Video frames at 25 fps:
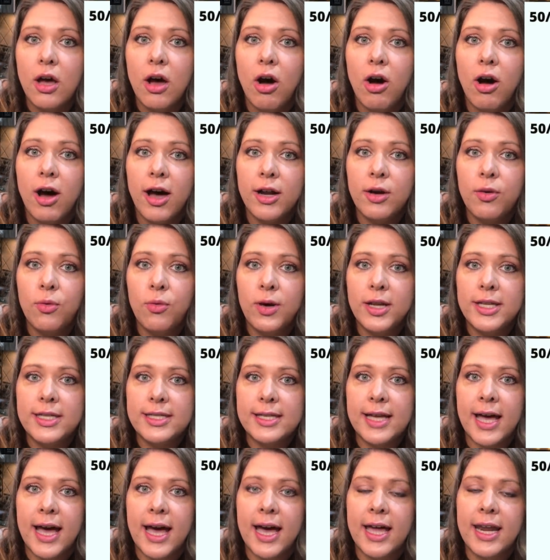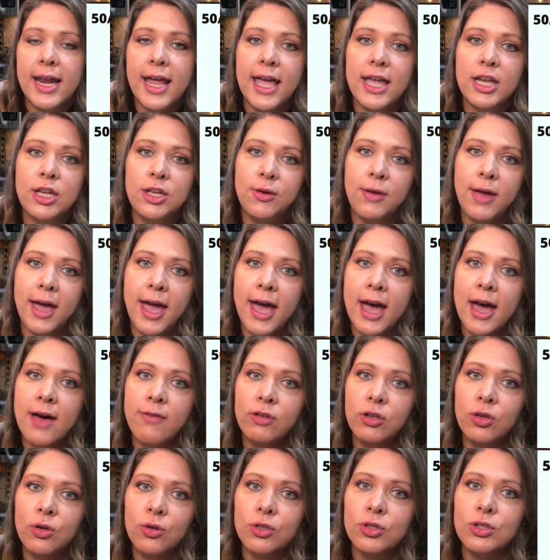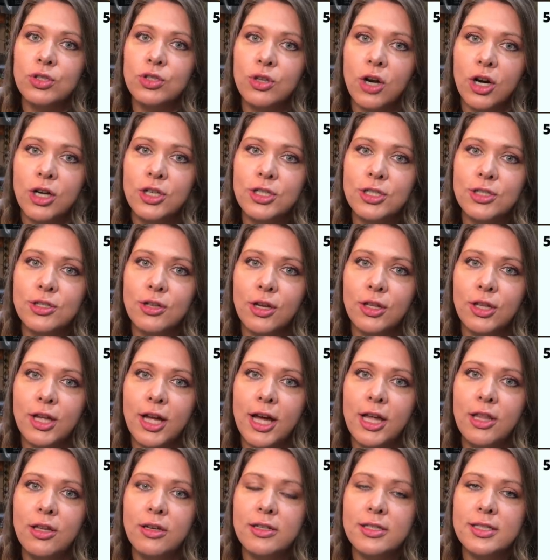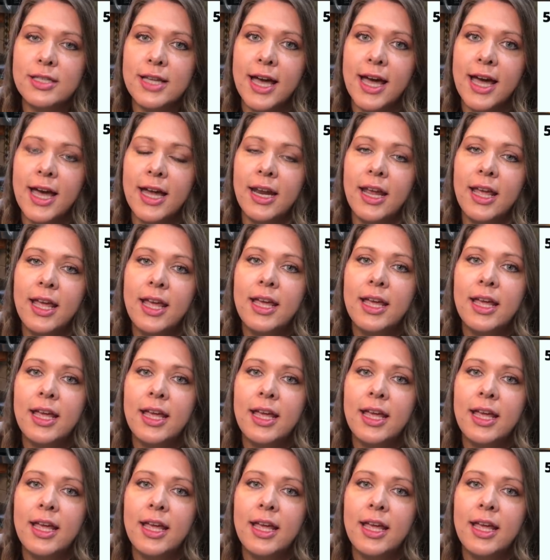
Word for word: on one side and you have your starches on the other side.